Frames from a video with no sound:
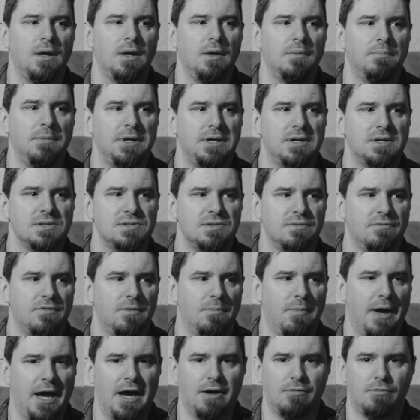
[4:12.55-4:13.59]
because of the
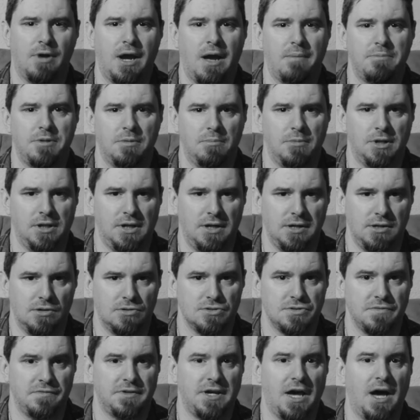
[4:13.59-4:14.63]
bad rap that millennials
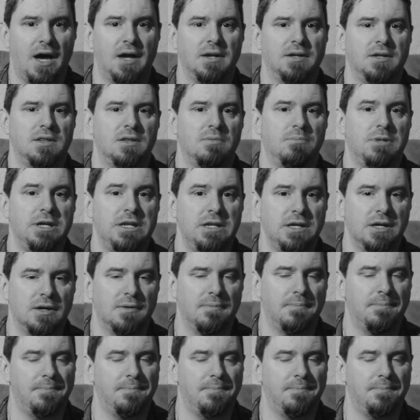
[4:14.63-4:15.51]
have gotten in the media.